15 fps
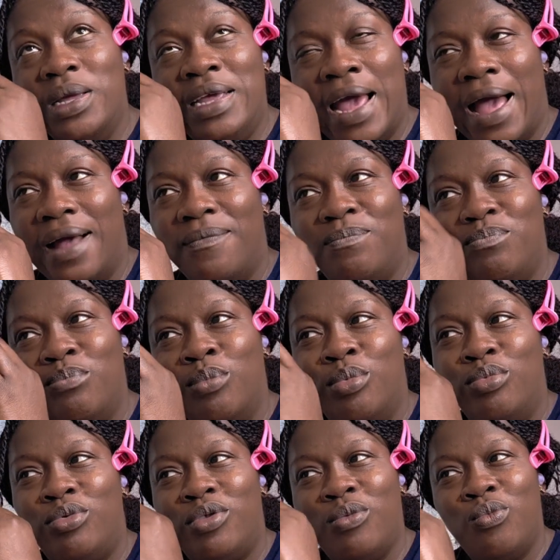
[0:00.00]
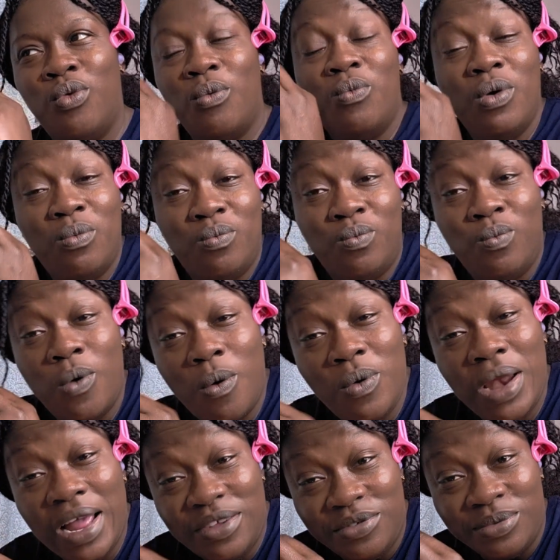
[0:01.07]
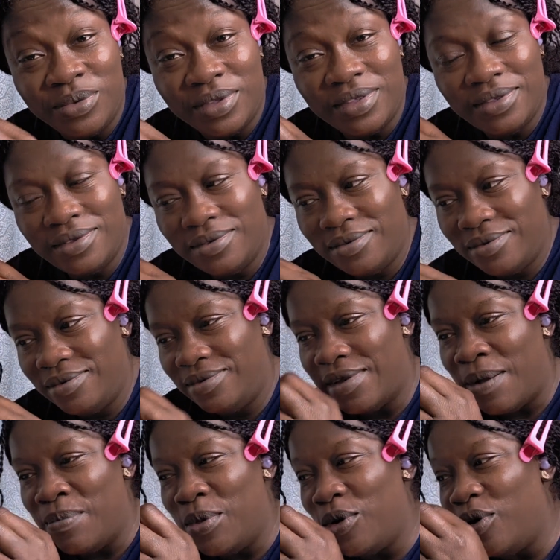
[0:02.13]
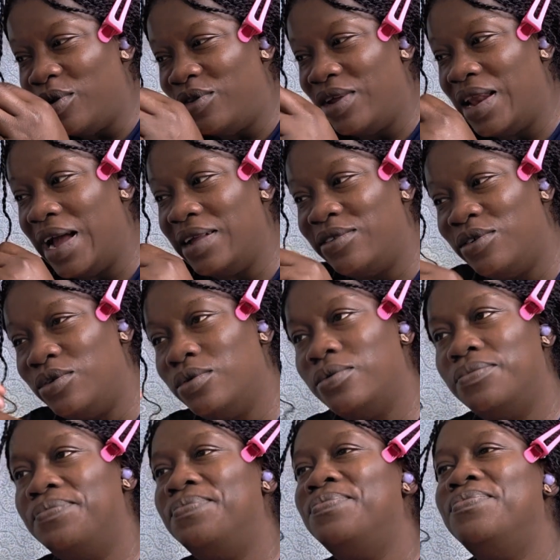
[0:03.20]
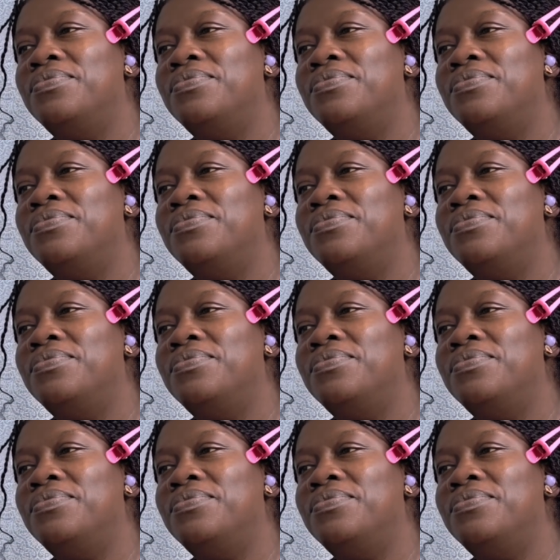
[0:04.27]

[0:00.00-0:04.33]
yeah, what will I choose? I'm not going to lie to you.